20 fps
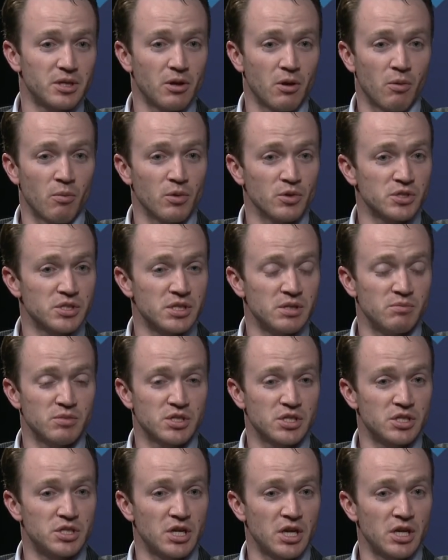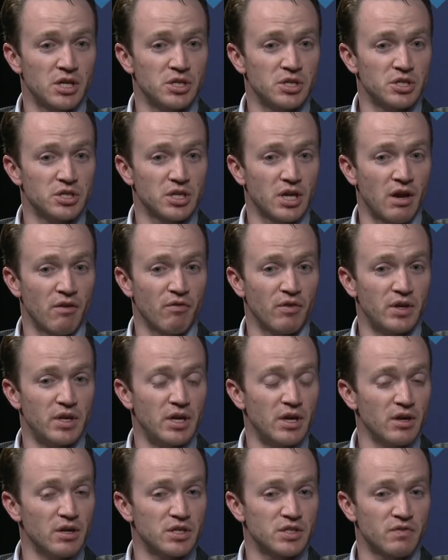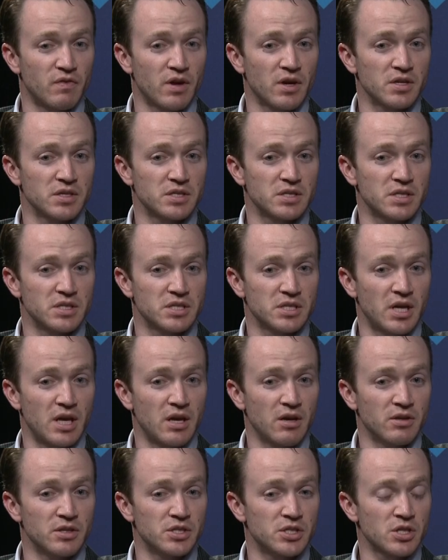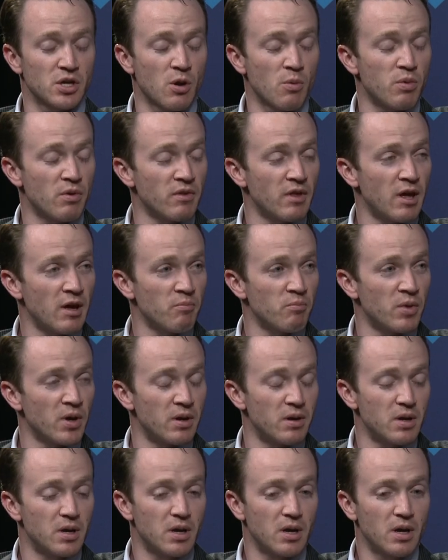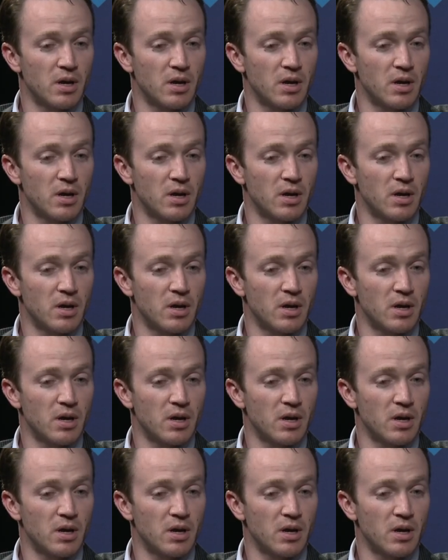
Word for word: almost seems to change every year as far as the scale and scope of that, but